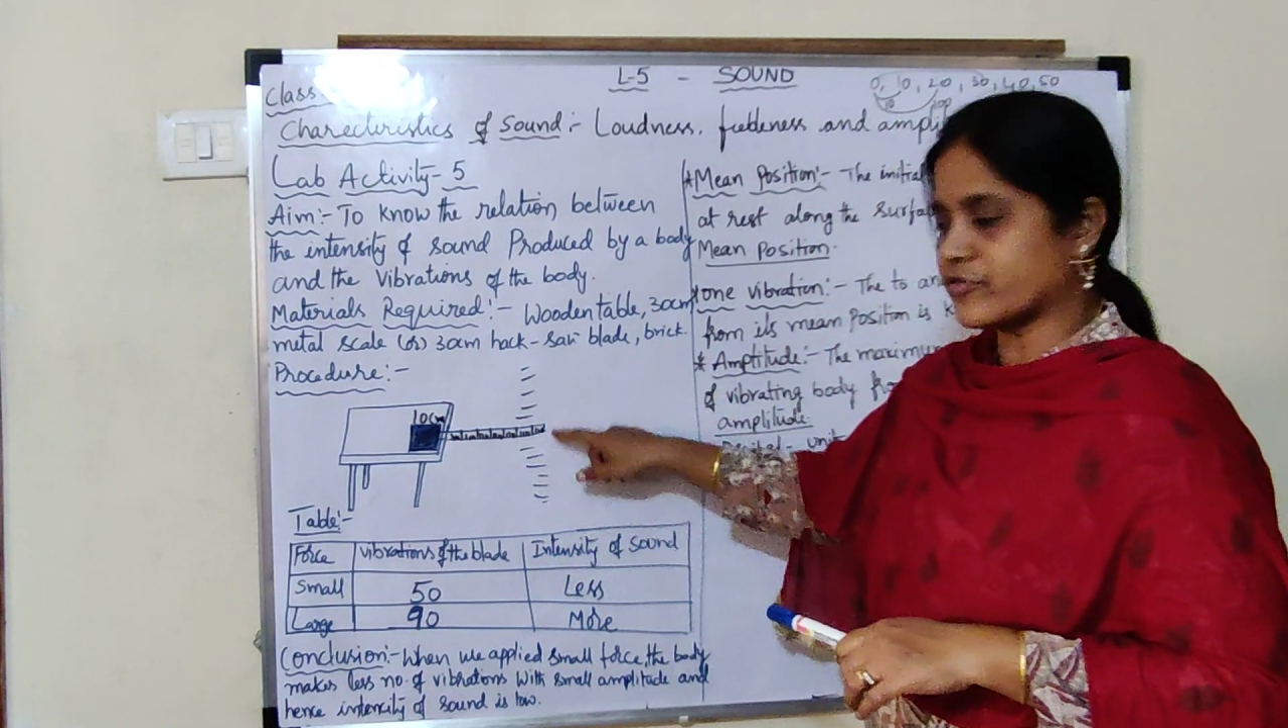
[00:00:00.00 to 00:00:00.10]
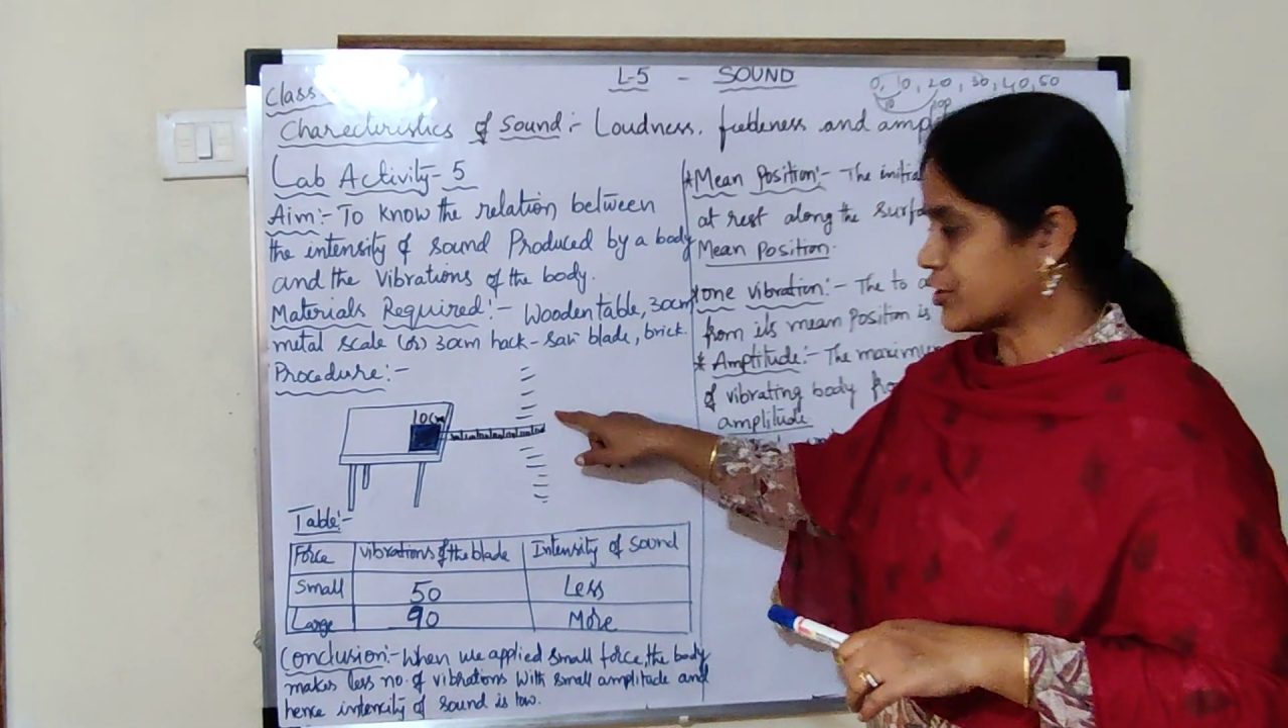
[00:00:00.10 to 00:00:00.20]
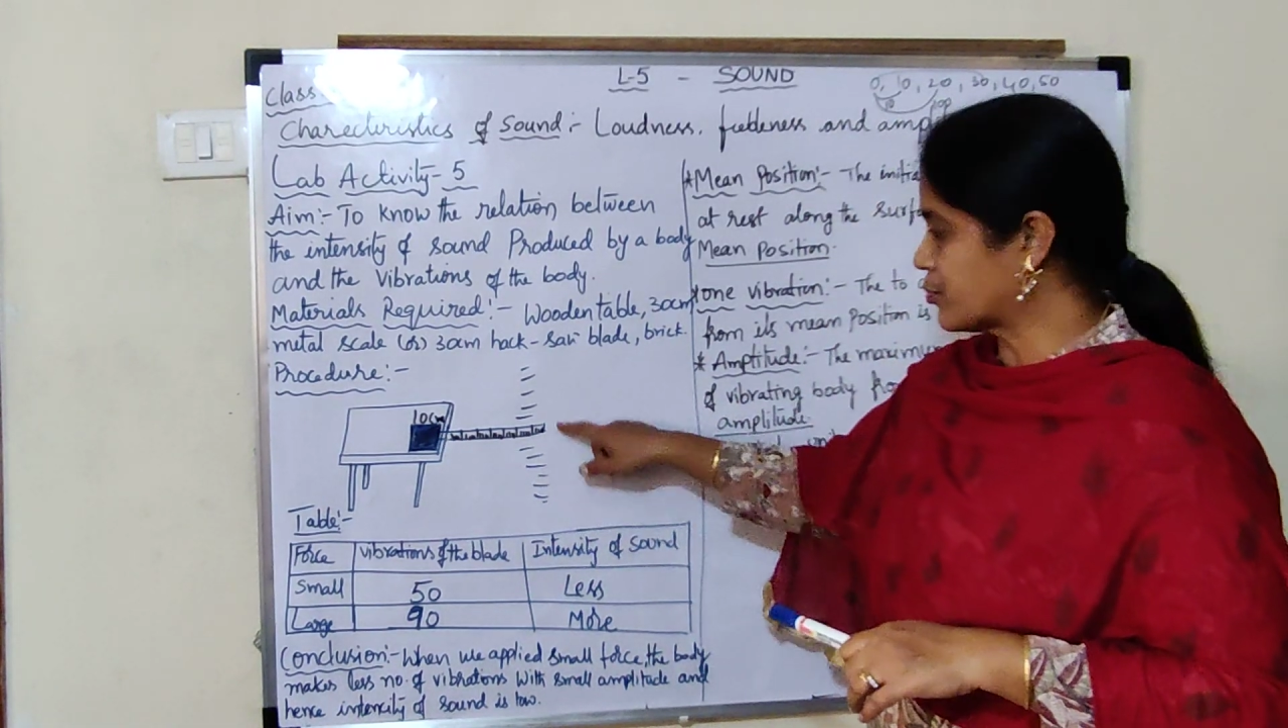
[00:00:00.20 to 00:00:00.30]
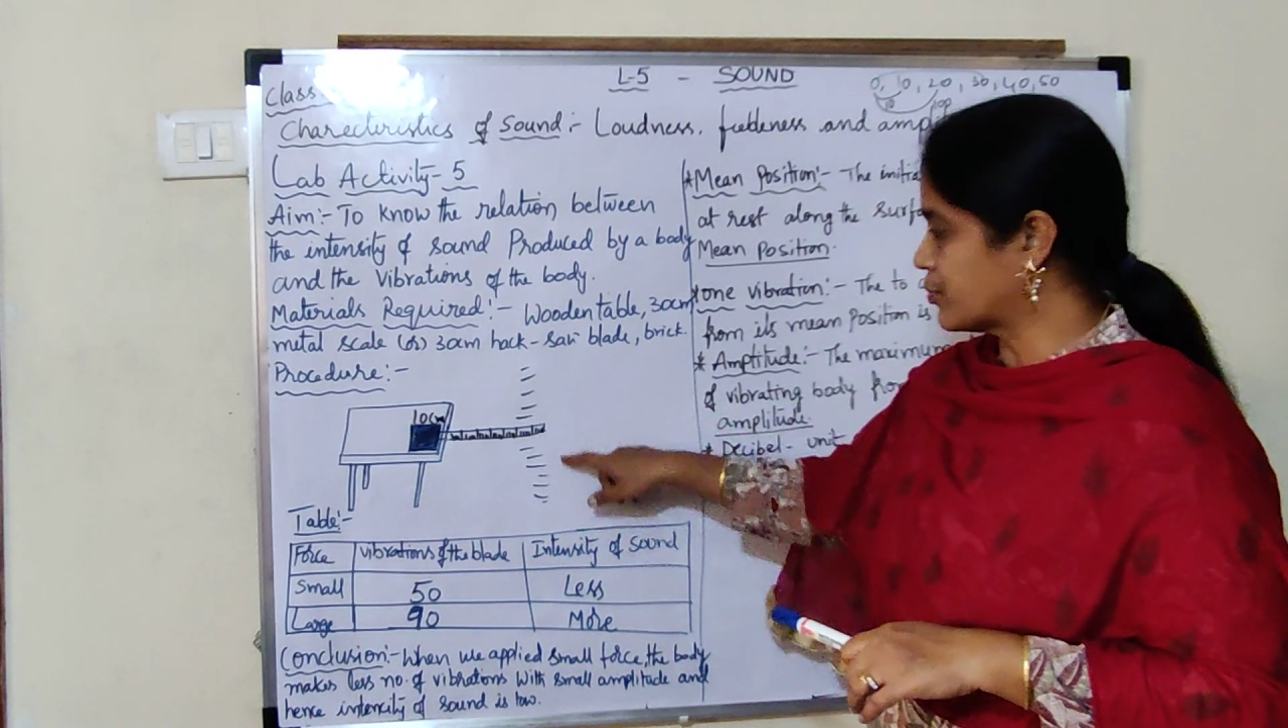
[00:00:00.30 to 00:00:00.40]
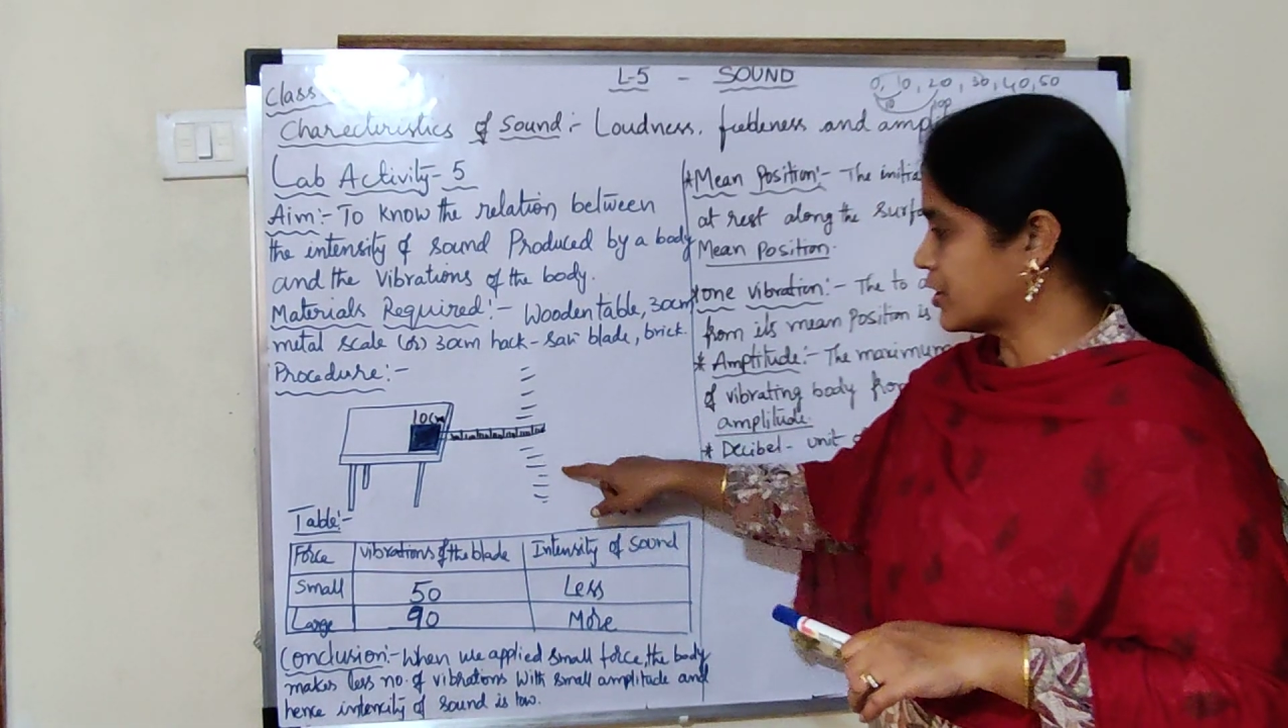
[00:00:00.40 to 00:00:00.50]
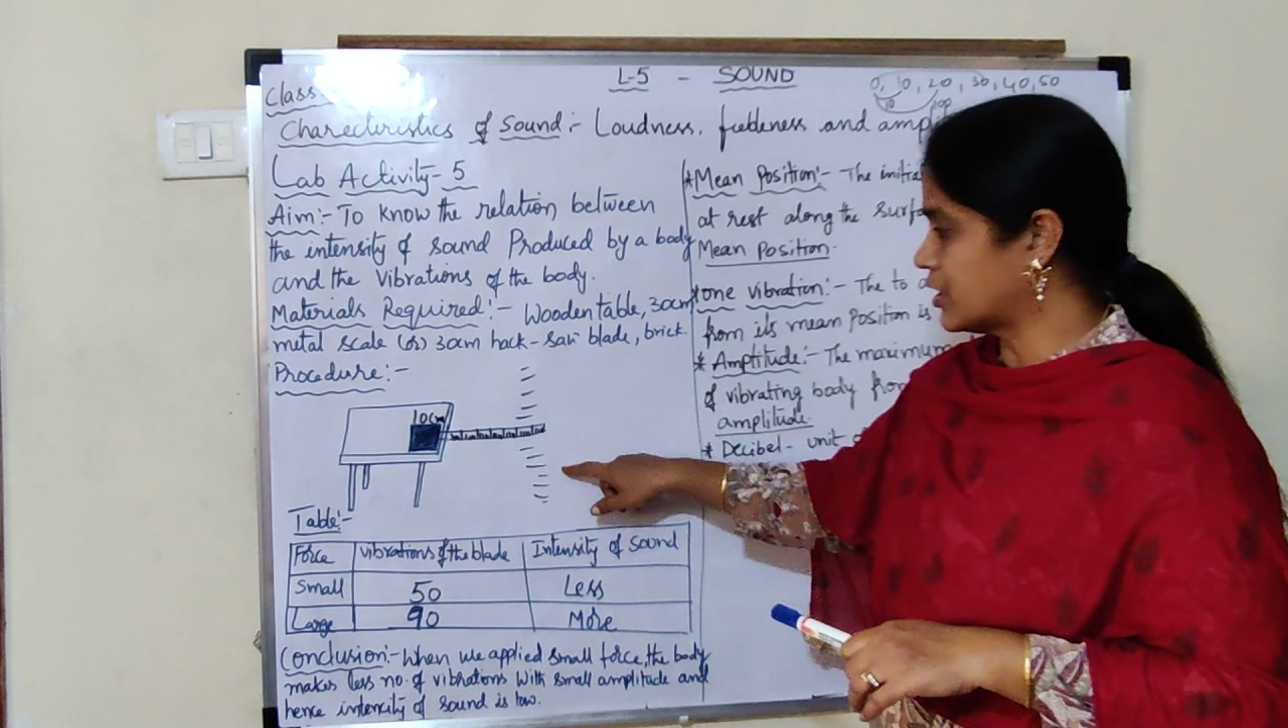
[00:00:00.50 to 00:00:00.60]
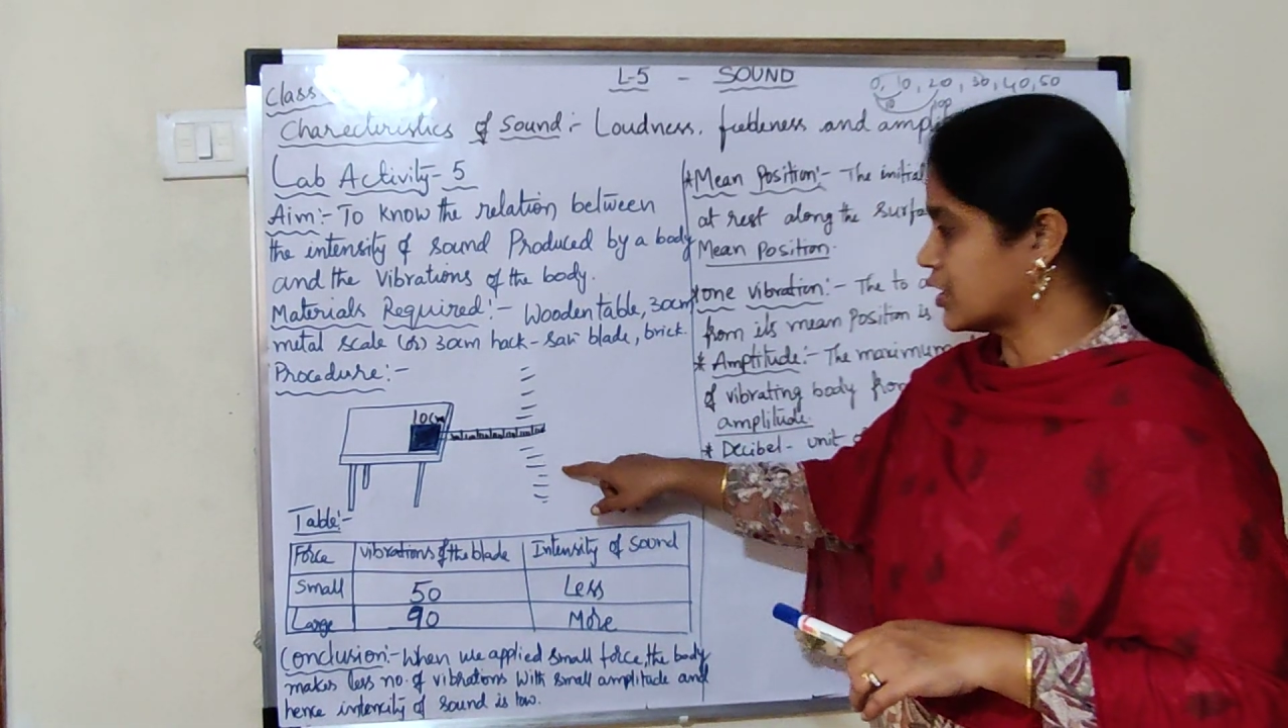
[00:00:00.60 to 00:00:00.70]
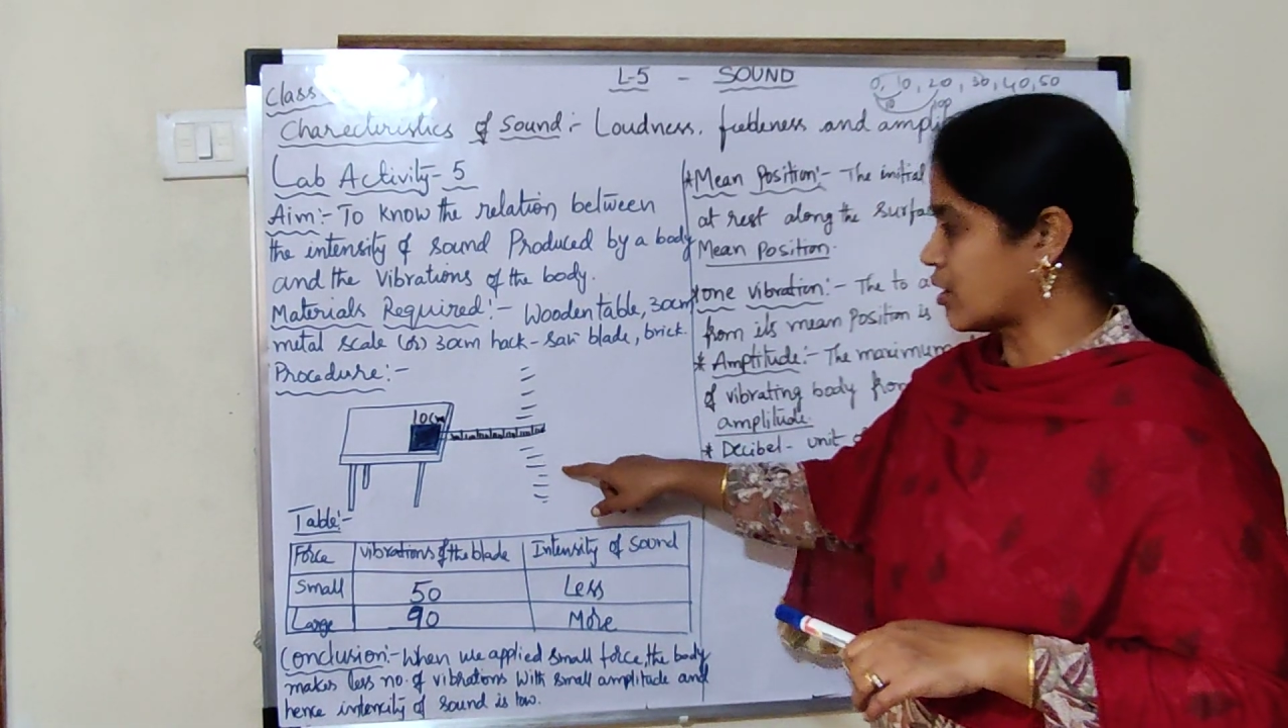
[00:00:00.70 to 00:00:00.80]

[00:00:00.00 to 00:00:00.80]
When you pull